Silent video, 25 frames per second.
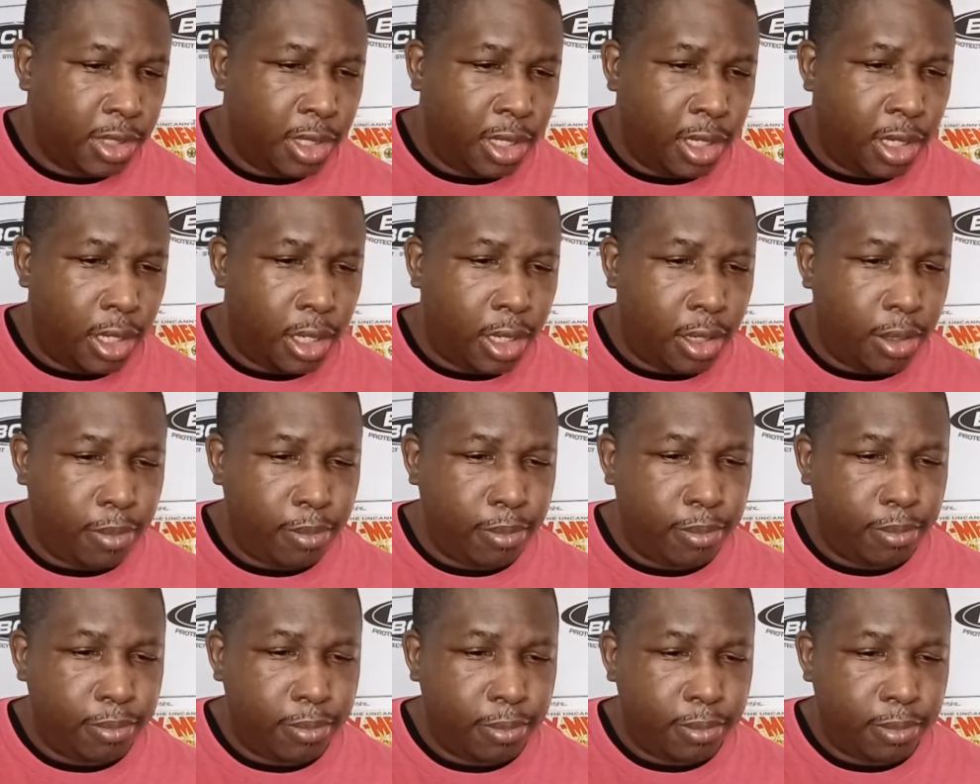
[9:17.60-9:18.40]

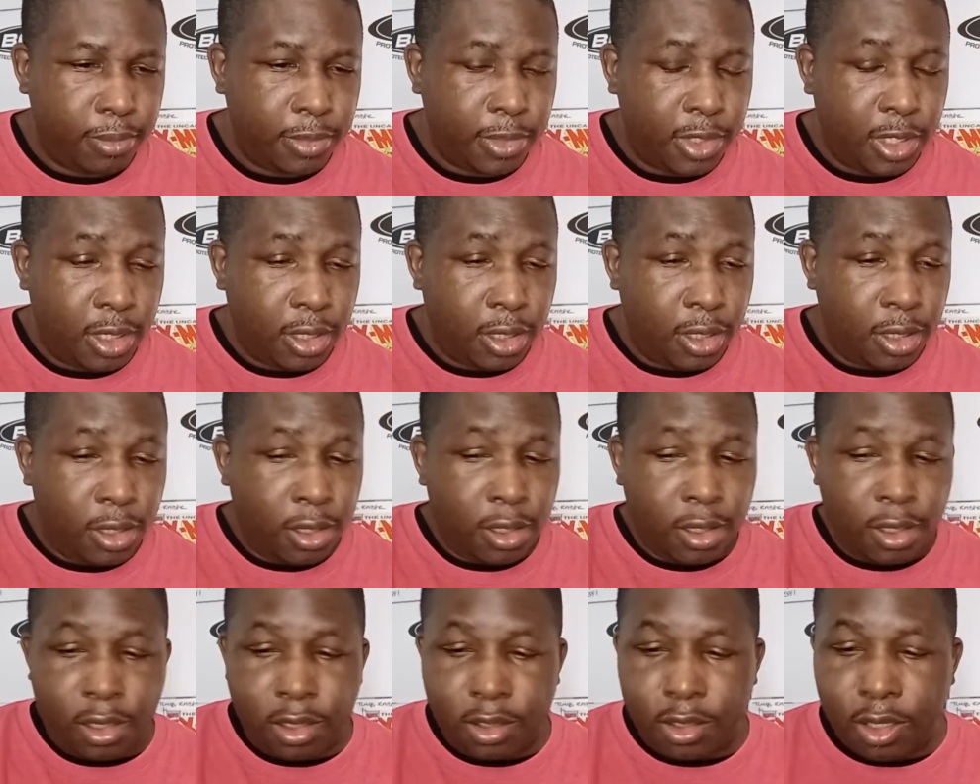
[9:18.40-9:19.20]

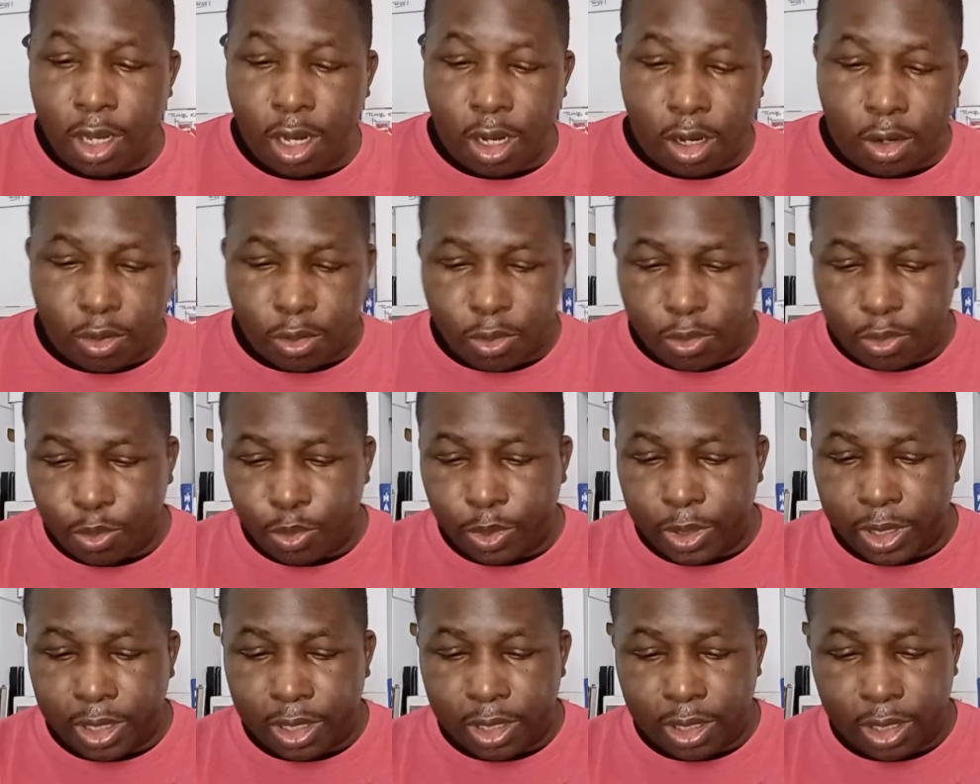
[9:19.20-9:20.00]

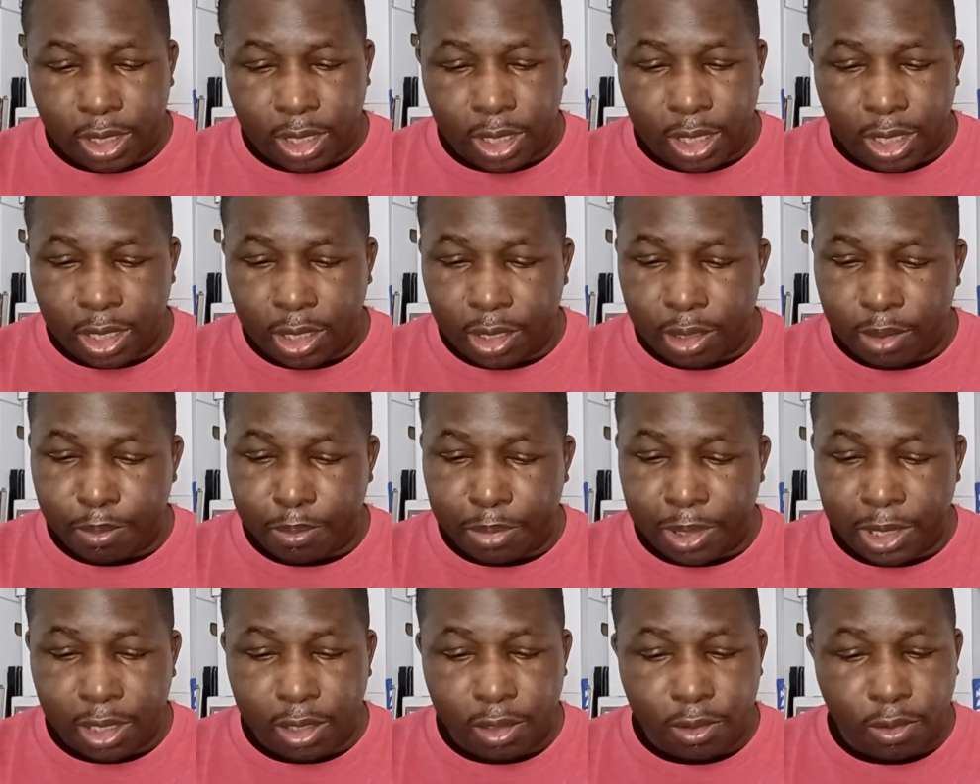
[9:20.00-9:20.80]
When
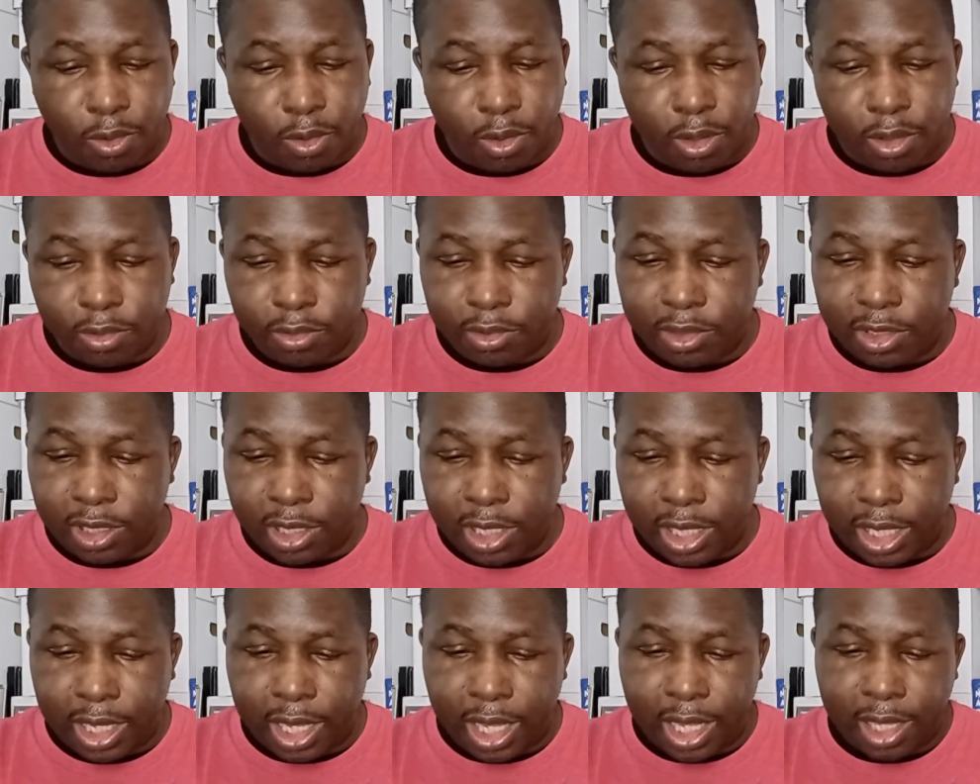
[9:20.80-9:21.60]
being loyal to
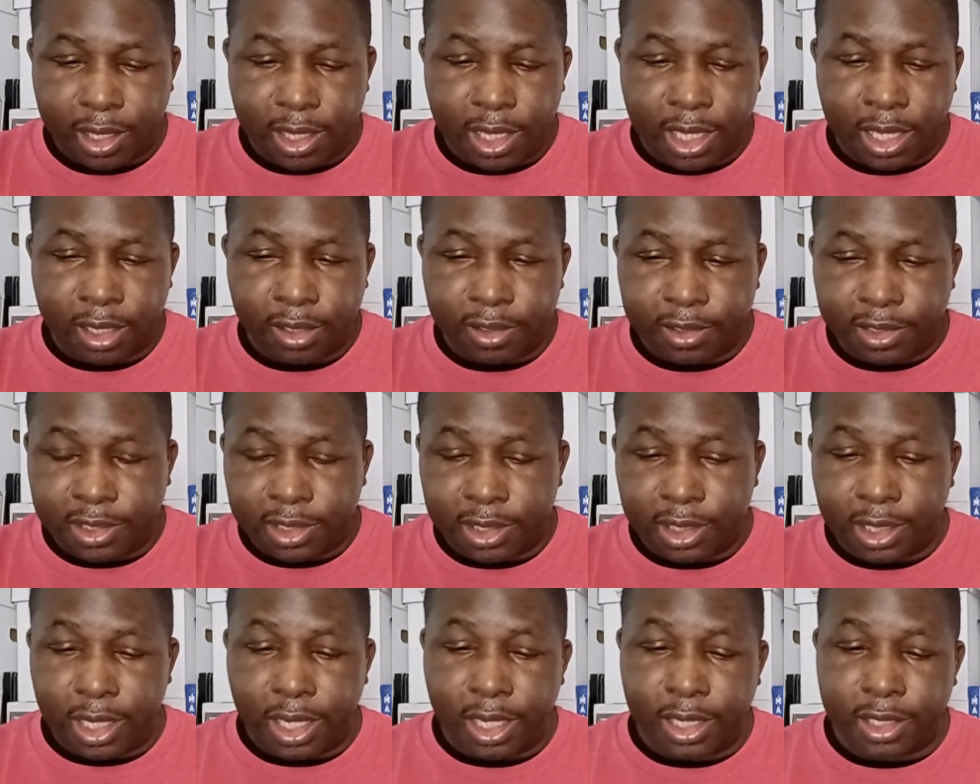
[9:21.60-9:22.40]
the
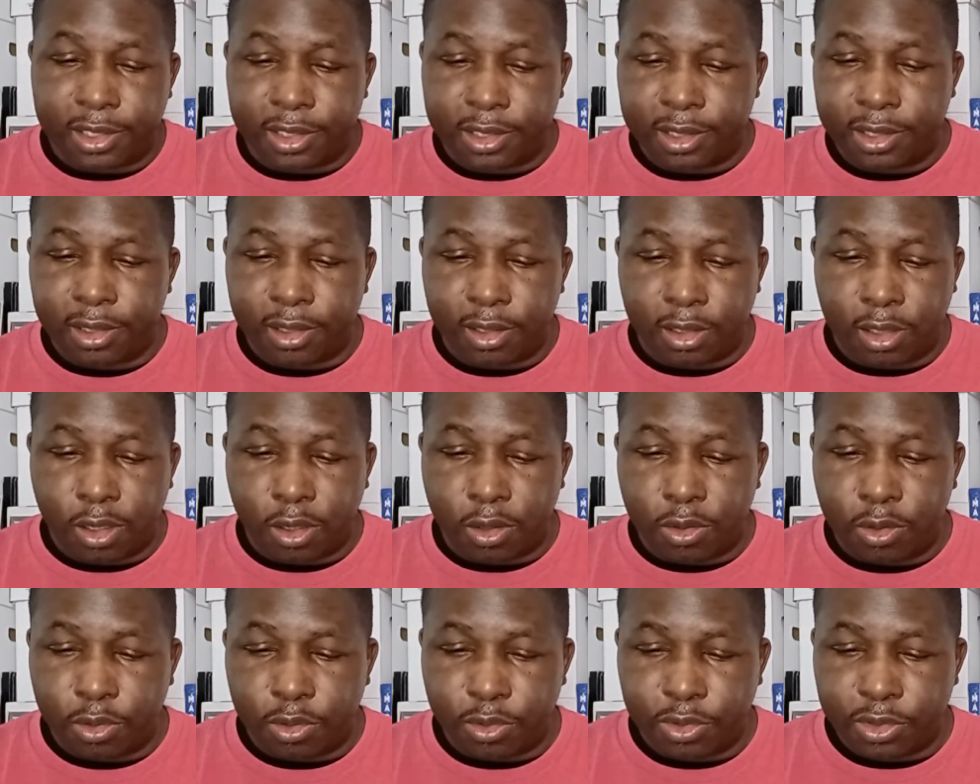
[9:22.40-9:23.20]
LCS
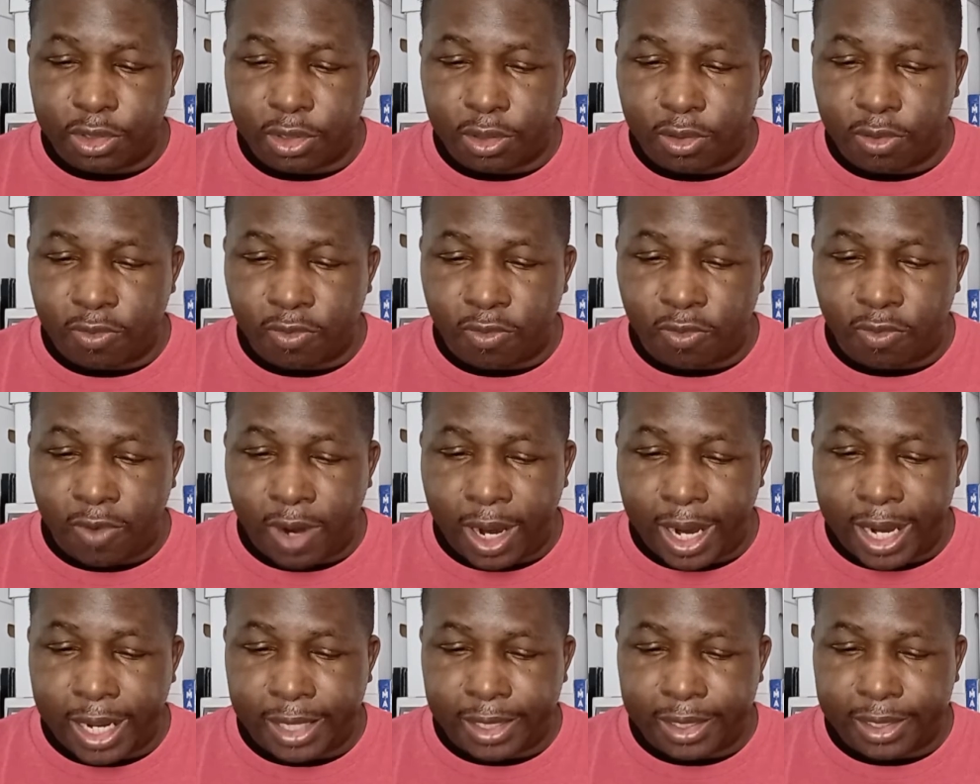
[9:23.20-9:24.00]
goes
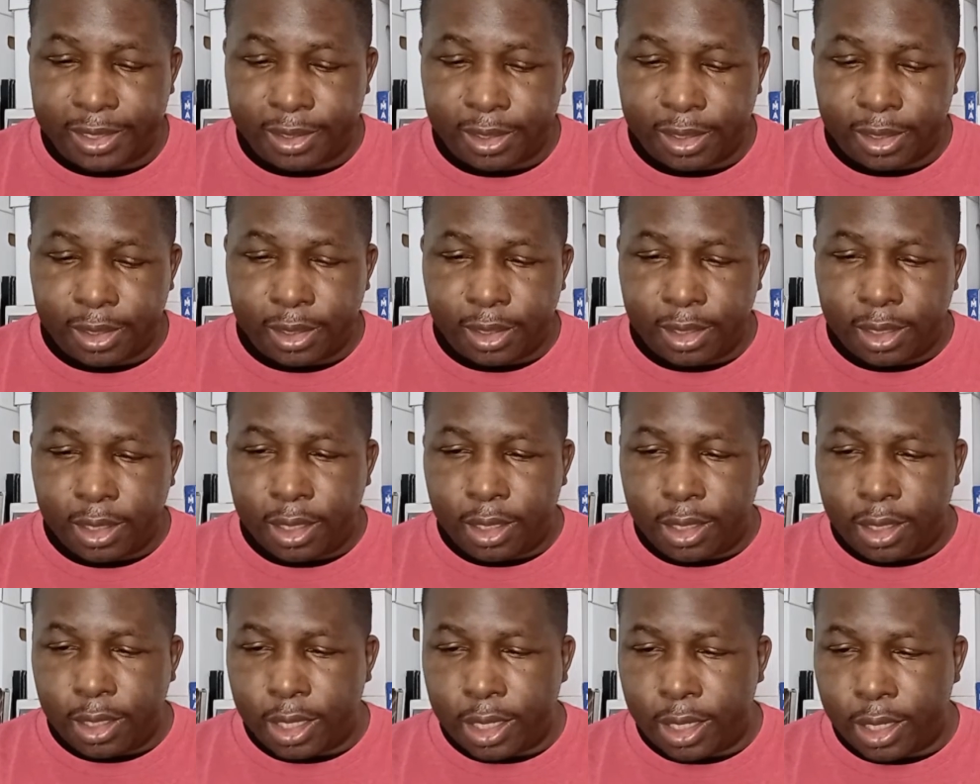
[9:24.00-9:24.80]
right.
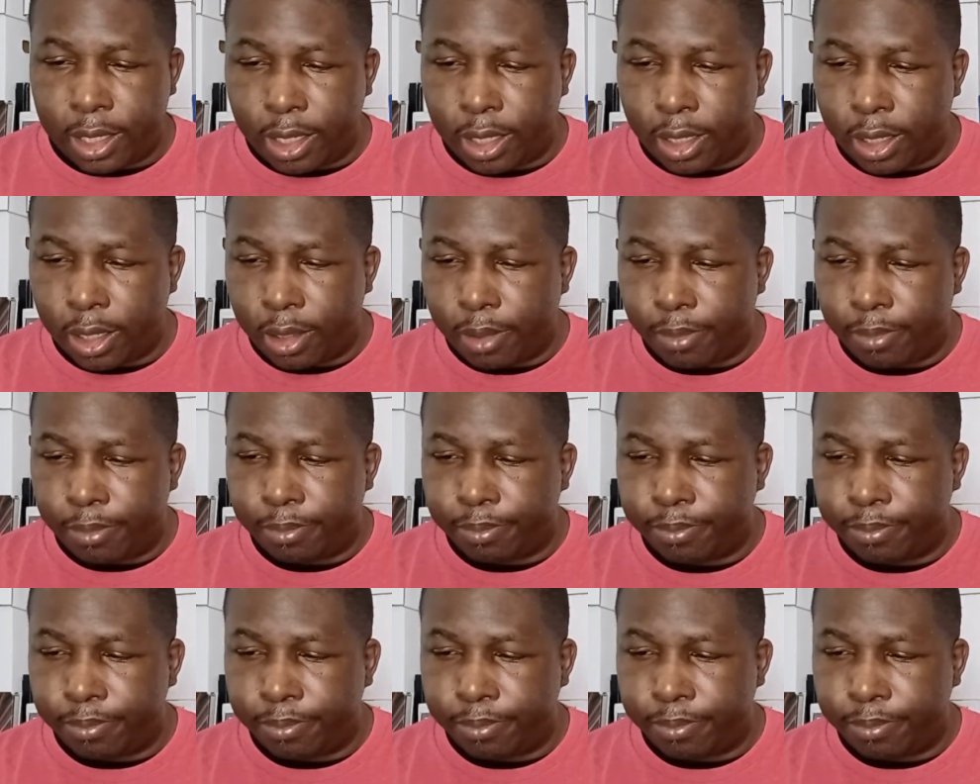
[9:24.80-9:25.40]
And I